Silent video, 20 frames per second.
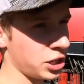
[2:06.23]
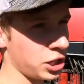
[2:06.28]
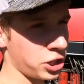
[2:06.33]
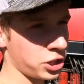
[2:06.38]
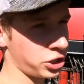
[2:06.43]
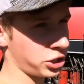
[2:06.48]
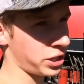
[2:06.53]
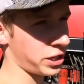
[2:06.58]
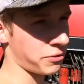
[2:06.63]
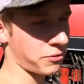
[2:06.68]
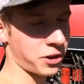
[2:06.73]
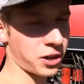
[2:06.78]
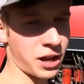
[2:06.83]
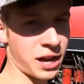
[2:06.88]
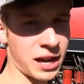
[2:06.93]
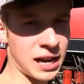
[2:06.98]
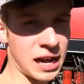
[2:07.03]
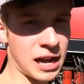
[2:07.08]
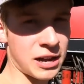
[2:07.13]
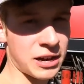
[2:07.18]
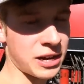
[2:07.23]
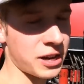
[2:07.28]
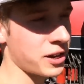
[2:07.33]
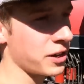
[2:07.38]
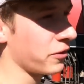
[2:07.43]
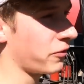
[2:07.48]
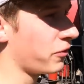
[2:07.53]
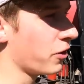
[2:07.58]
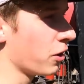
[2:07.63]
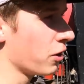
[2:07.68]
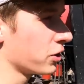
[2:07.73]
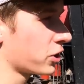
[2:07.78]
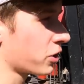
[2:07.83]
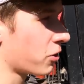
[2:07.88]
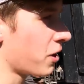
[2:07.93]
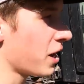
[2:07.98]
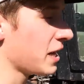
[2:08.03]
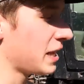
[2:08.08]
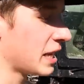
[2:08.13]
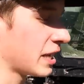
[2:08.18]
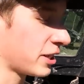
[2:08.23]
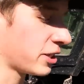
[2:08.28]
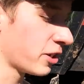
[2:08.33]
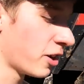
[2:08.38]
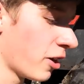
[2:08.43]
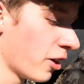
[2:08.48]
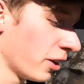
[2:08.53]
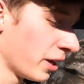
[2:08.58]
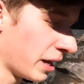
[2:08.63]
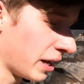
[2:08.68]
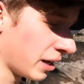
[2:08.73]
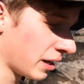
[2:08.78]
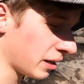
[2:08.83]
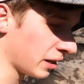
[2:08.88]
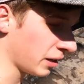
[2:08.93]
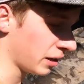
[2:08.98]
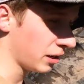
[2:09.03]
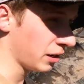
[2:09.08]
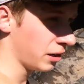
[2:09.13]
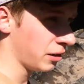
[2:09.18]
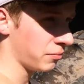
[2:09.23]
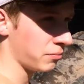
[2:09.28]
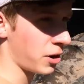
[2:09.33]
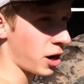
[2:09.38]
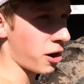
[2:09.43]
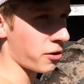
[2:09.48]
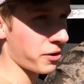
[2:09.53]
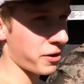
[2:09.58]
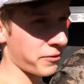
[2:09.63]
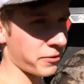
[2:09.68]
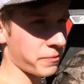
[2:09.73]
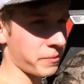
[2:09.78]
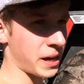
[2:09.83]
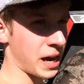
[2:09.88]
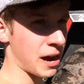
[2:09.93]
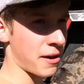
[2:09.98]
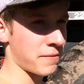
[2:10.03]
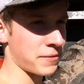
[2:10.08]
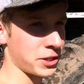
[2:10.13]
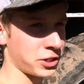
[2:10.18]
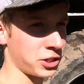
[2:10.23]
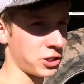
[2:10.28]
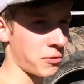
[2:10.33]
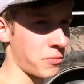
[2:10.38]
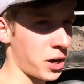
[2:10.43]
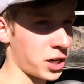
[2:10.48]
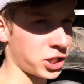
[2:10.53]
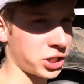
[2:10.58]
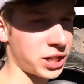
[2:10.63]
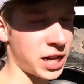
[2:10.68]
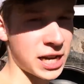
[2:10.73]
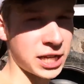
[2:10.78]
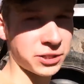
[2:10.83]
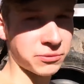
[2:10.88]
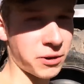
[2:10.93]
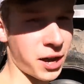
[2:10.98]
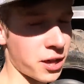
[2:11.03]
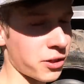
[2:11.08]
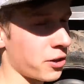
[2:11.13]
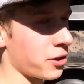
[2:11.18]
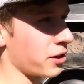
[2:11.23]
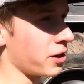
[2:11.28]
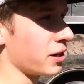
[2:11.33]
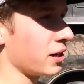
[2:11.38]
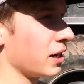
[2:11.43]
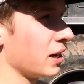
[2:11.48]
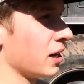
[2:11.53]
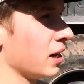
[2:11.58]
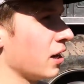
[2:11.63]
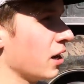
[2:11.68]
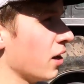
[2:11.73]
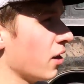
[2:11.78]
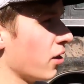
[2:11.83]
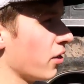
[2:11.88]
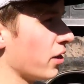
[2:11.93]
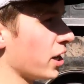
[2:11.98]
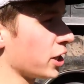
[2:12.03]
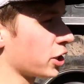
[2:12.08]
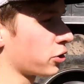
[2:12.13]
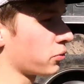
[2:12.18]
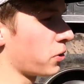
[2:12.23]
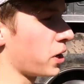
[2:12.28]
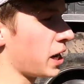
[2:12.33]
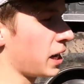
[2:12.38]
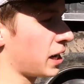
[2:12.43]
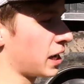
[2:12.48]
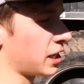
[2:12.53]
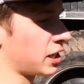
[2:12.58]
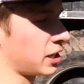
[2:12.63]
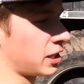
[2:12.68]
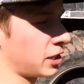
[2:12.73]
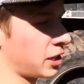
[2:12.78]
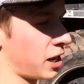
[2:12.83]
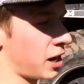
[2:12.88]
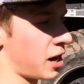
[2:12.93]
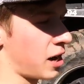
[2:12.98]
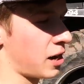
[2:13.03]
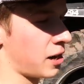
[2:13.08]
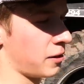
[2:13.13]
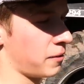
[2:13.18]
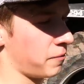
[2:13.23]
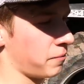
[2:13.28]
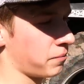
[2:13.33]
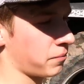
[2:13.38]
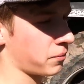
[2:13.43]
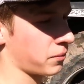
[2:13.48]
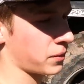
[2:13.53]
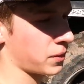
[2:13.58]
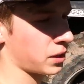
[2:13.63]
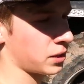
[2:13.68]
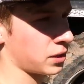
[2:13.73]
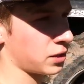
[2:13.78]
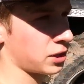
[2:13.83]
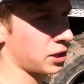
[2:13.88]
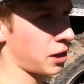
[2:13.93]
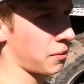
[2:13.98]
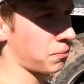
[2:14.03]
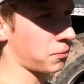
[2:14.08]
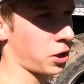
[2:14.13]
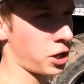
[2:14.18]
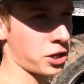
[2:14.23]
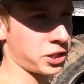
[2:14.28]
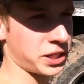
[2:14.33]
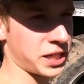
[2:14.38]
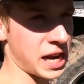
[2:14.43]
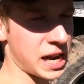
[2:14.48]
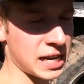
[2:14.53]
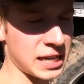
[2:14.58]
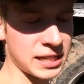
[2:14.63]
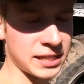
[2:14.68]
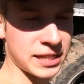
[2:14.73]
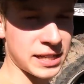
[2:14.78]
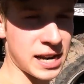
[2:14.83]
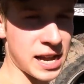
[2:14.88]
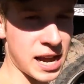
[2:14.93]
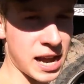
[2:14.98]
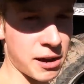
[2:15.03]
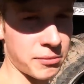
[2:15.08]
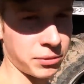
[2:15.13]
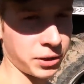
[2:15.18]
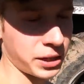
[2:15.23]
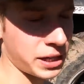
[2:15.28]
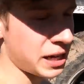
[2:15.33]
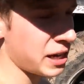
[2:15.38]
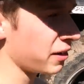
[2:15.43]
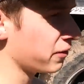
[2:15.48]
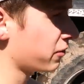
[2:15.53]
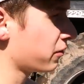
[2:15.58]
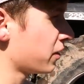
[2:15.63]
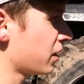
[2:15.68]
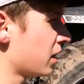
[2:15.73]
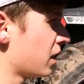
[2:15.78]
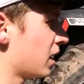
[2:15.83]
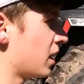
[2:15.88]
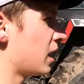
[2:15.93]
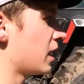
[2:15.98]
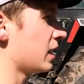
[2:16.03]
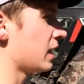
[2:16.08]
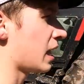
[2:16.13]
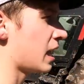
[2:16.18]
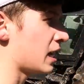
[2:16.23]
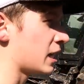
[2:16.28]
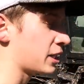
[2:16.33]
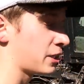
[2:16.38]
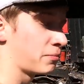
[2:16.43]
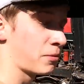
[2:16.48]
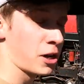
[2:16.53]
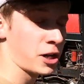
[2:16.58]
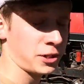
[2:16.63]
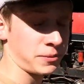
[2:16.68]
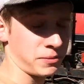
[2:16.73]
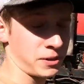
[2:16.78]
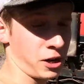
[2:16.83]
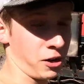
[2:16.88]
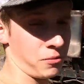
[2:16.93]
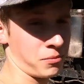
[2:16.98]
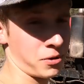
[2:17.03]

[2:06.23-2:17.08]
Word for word: Usually we're not out here in the fields quite this early, but we've been having so much nice weather this week. It's uh, it's up close to 80 today, I believe, and then it's supposed to be